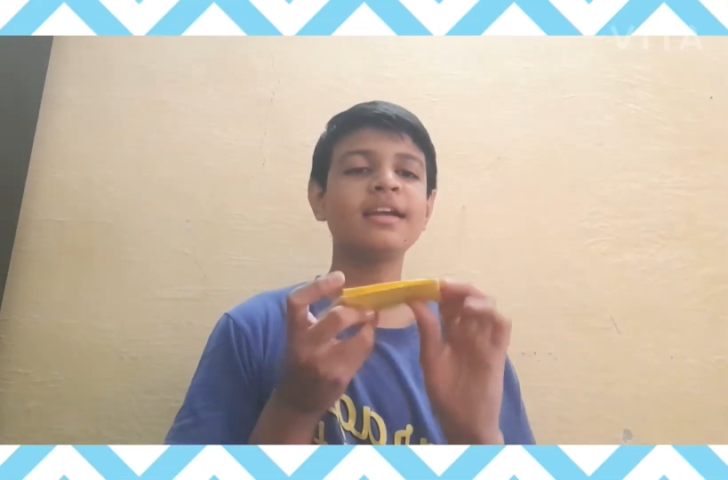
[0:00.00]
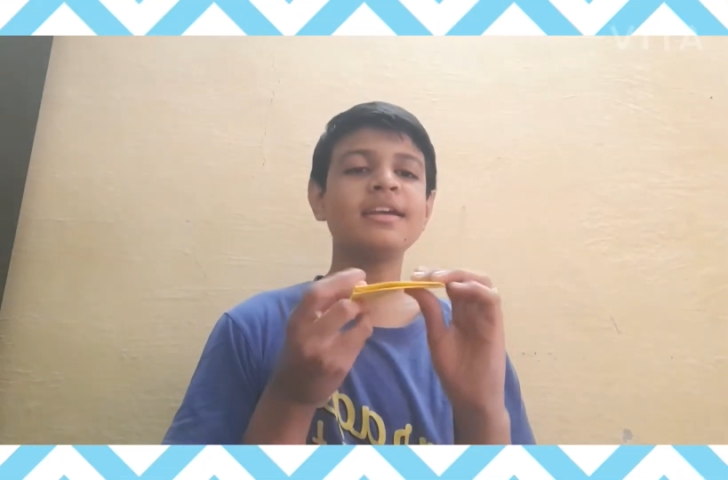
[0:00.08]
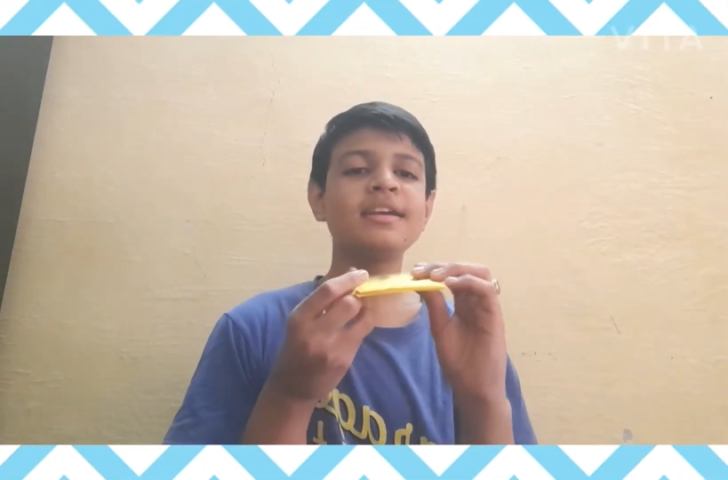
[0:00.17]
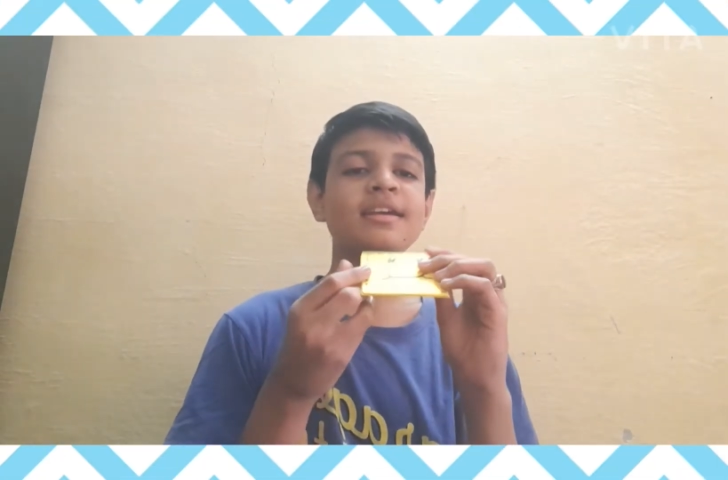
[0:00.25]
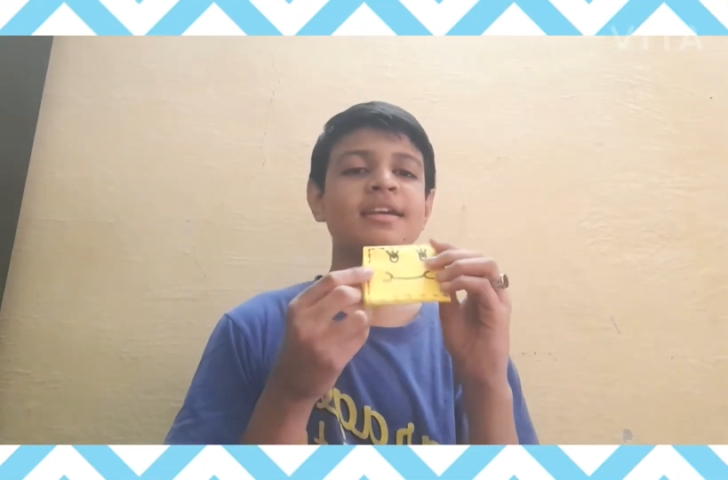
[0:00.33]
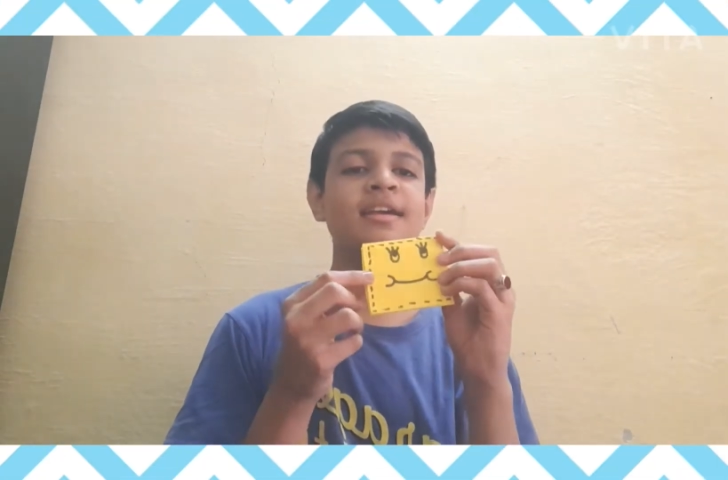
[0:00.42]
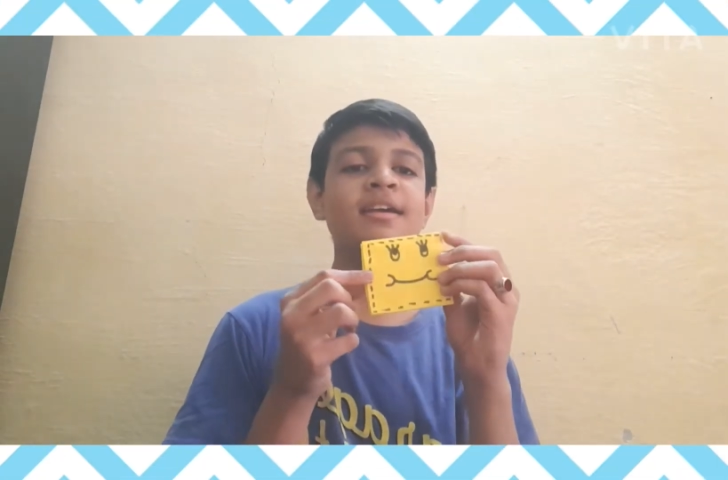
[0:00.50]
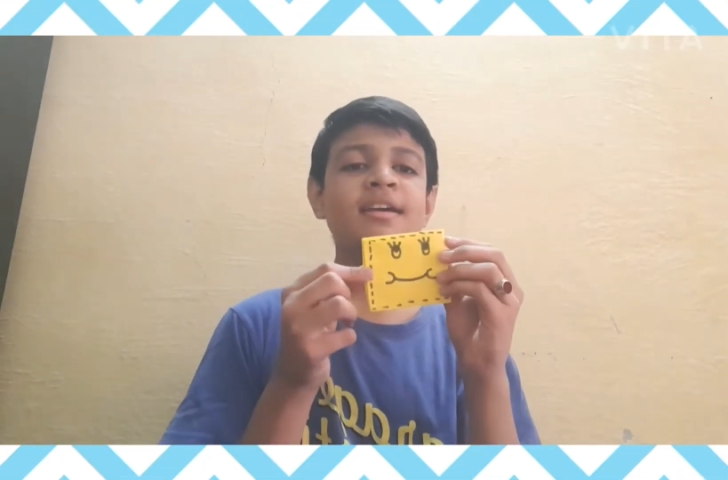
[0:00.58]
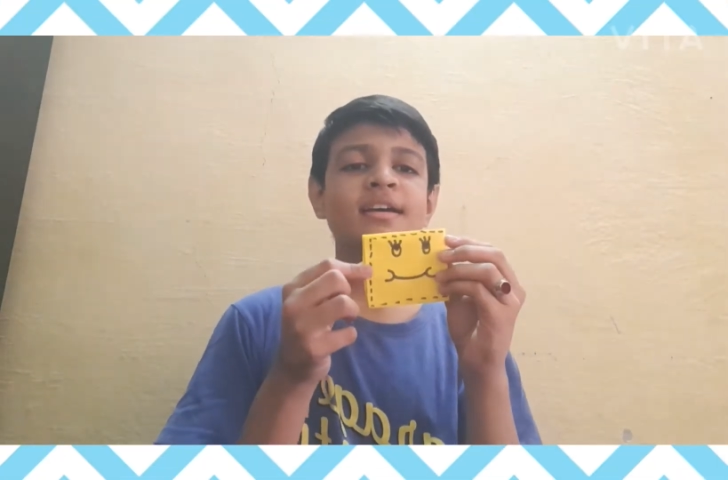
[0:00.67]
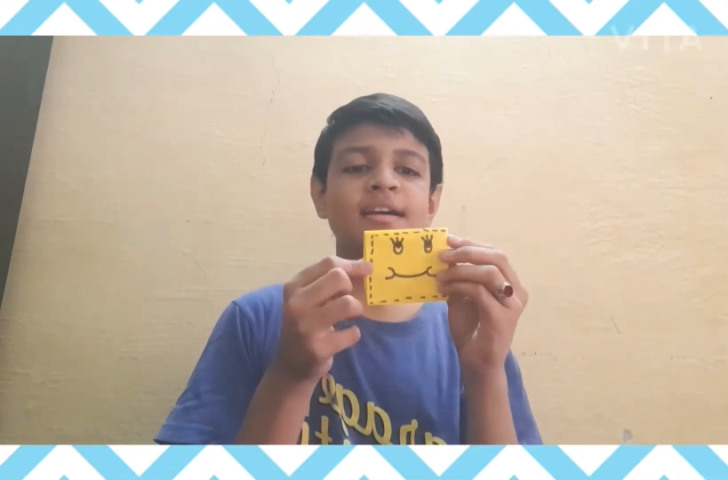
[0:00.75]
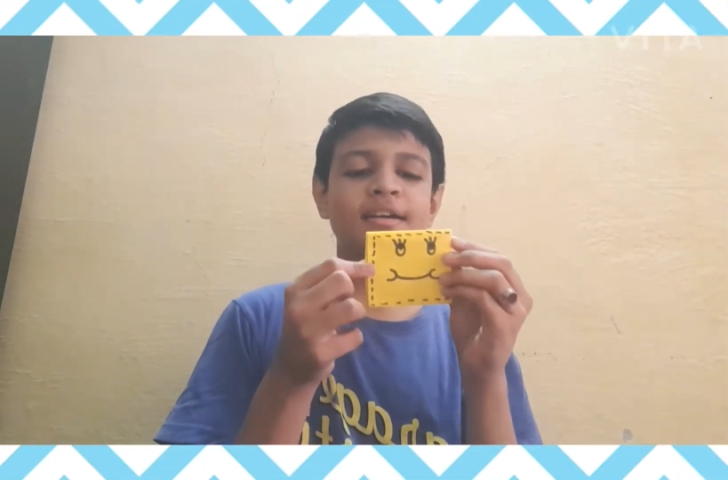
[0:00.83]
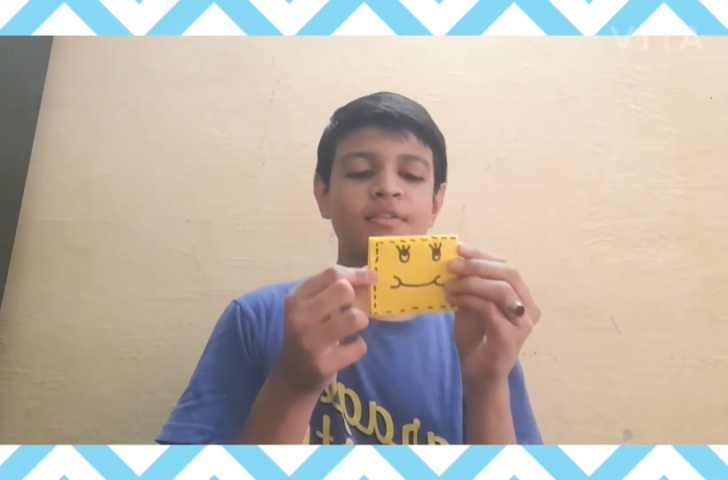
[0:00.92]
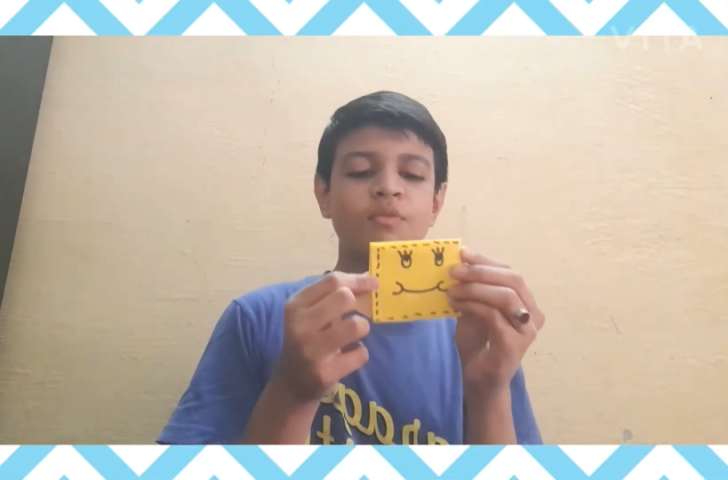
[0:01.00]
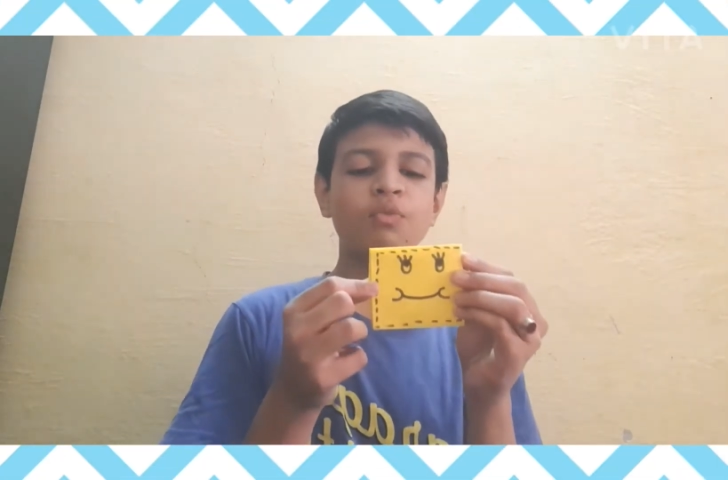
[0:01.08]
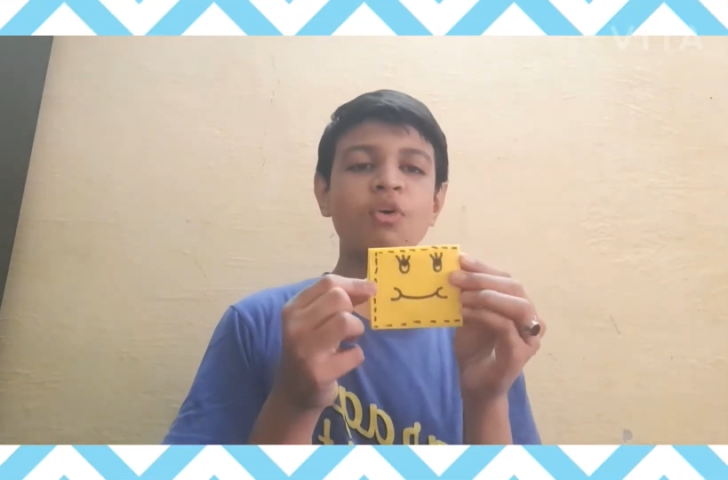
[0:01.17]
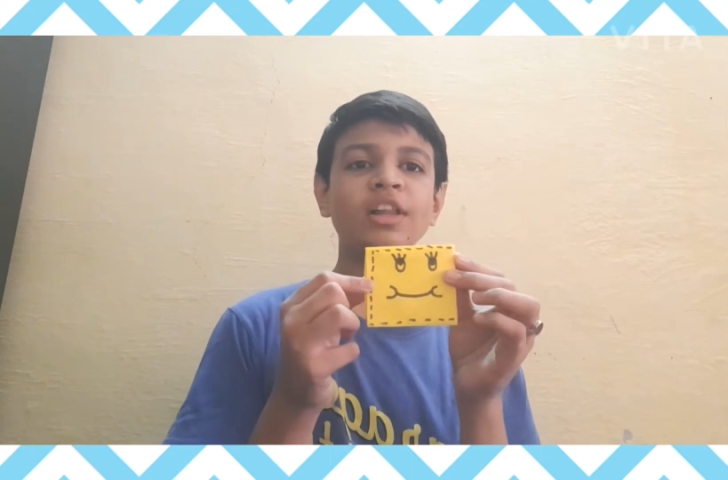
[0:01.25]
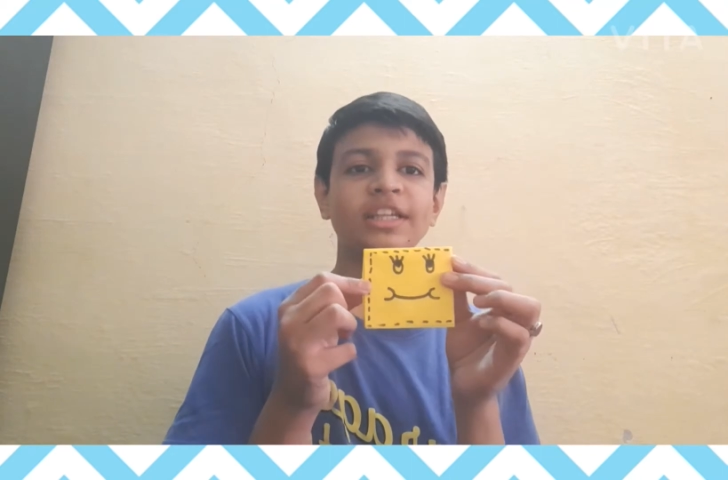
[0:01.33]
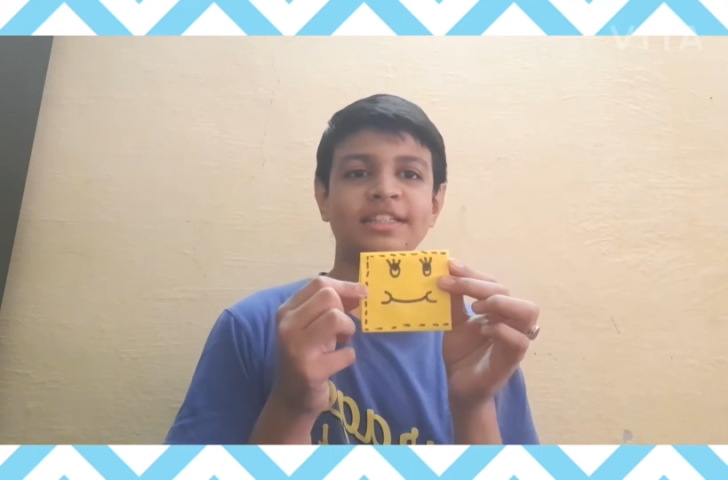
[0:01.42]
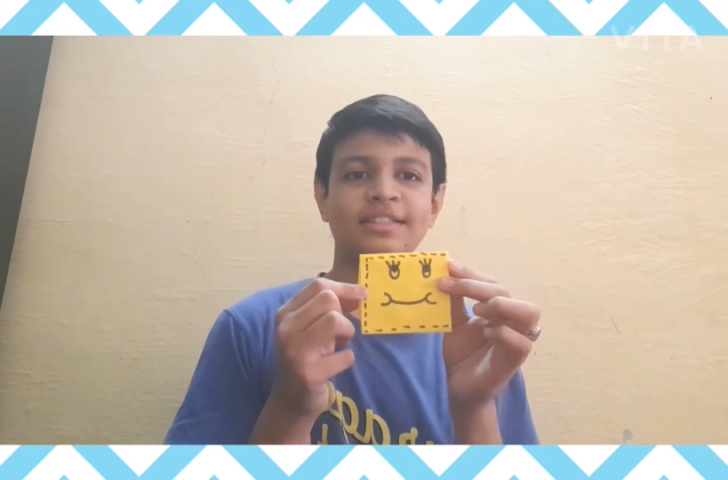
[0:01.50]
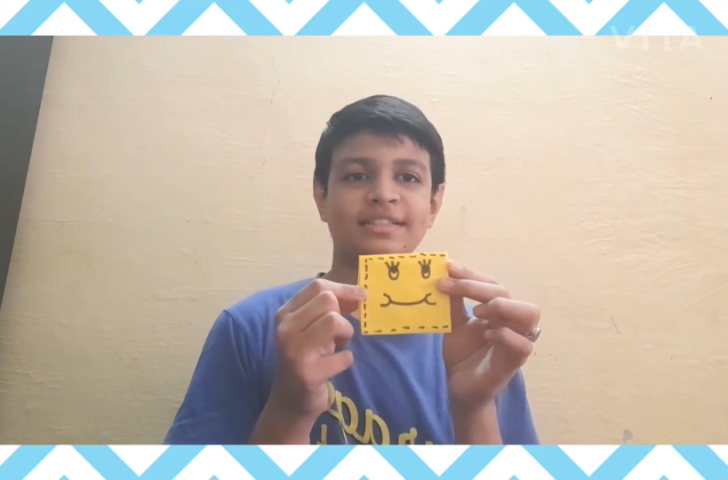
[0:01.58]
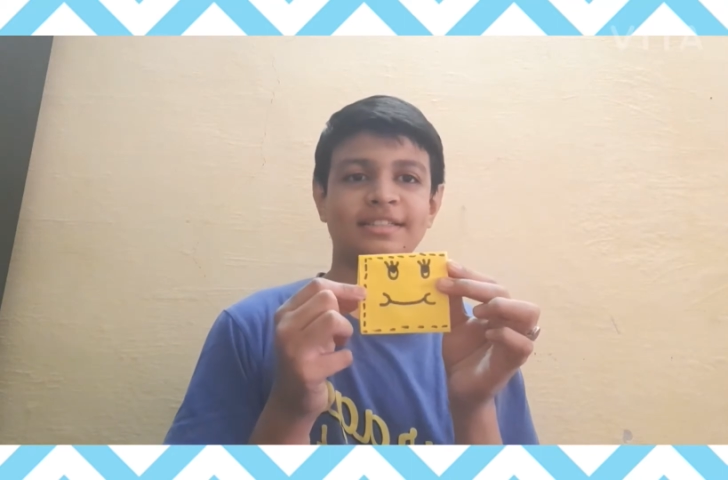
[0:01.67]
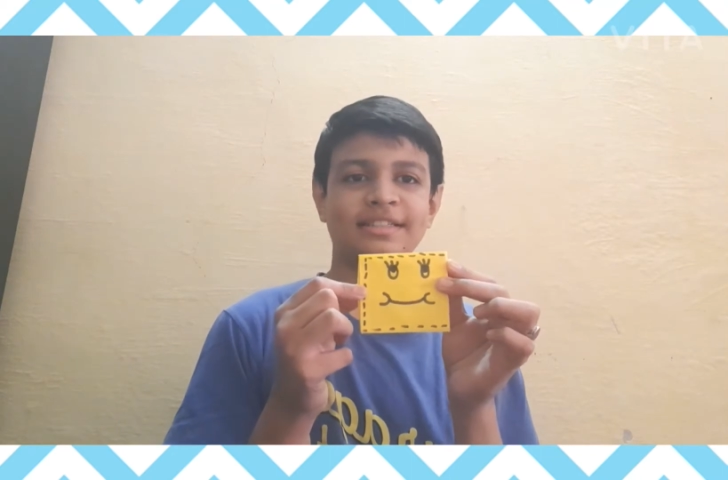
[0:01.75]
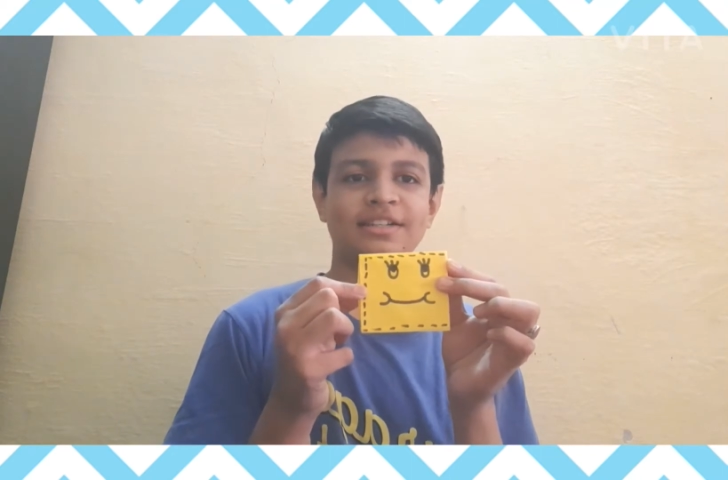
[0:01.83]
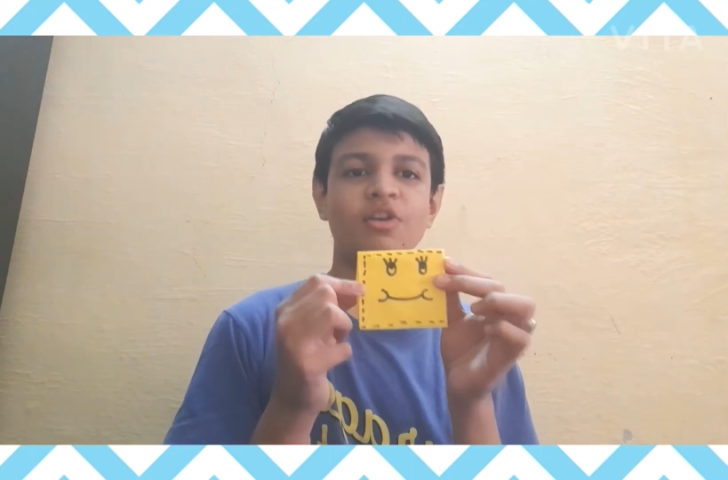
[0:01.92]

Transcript: a wallet,